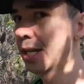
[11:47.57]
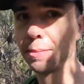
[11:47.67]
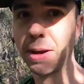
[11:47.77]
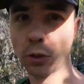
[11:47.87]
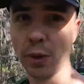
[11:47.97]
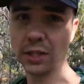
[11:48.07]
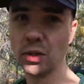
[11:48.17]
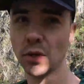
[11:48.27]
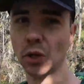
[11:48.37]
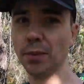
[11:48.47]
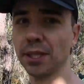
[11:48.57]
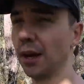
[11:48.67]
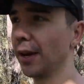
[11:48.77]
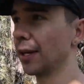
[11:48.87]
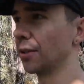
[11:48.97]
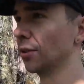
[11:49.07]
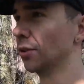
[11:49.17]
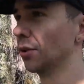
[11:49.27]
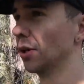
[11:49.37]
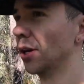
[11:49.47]
It's about a 22-kilometre hike
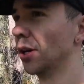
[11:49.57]
to